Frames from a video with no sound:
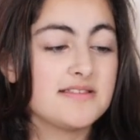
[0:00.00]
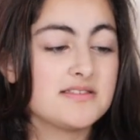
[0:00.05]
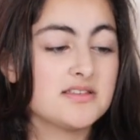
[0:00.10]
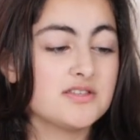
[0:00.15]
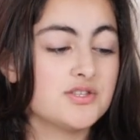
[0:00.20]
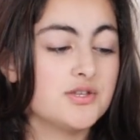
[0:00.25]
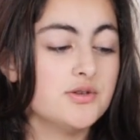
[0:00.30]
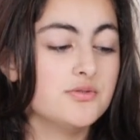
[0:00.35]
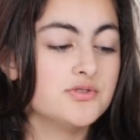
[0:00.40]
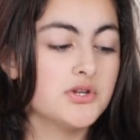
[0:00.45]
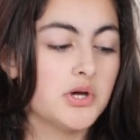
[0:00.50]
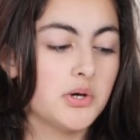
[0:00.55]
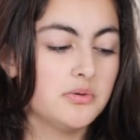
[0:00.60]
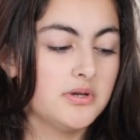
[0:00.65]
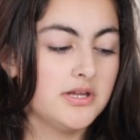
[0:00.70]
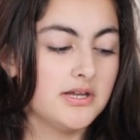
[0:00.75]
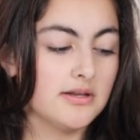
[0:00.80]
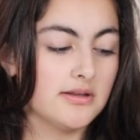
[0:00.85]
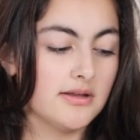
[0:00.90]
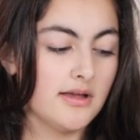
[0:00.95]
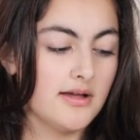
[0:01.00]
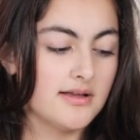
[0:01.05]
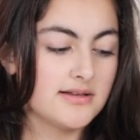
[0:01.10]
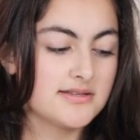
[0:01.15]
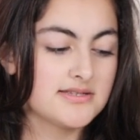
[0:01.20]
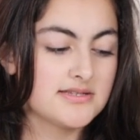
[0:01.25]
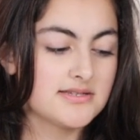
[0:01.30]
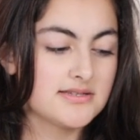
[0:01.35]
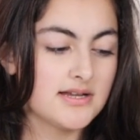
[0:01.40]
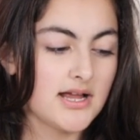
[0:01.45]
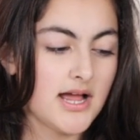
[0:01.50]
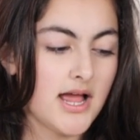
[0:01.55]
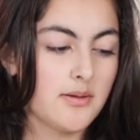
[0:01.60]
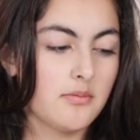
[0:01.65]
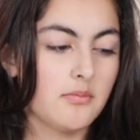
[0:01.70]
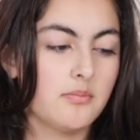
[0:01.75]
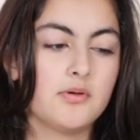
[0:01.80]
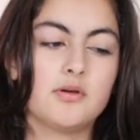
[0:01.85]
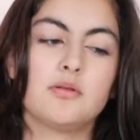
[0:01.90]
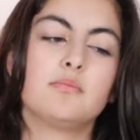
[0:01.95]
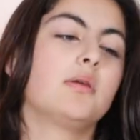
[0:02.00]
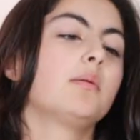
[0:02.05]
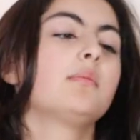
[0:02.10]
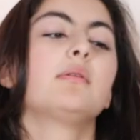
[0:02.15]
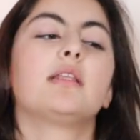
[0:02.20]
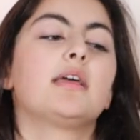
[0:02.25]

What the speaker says: this is you don't need a lot. I will put maybe